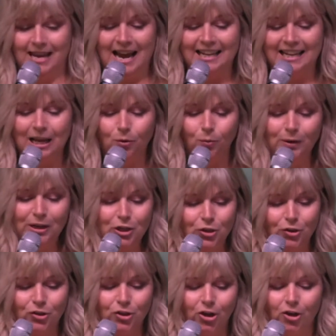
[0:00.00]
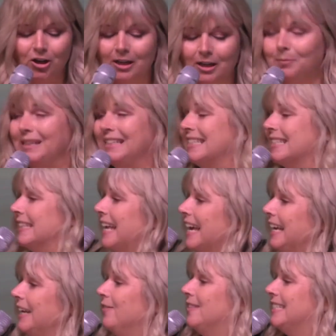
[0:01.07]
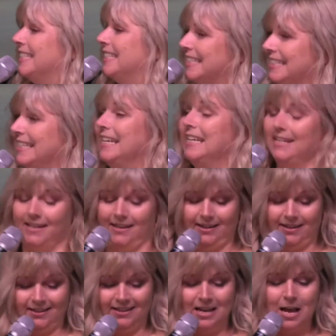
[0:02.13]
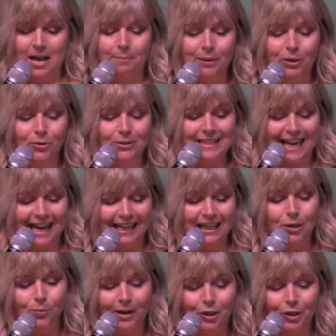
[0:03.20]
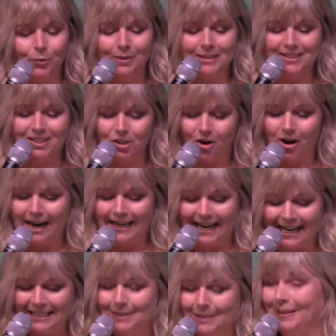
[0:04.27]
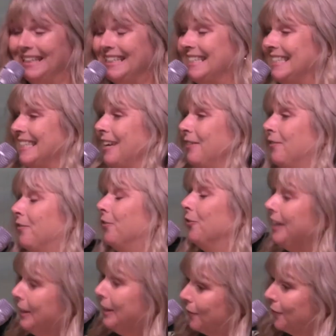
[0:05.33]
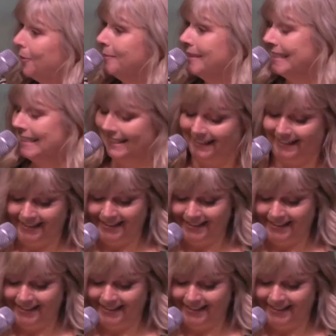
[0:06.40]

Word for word: and that we should no longer be slaves to sin, because anyone who has died has been set free from sin."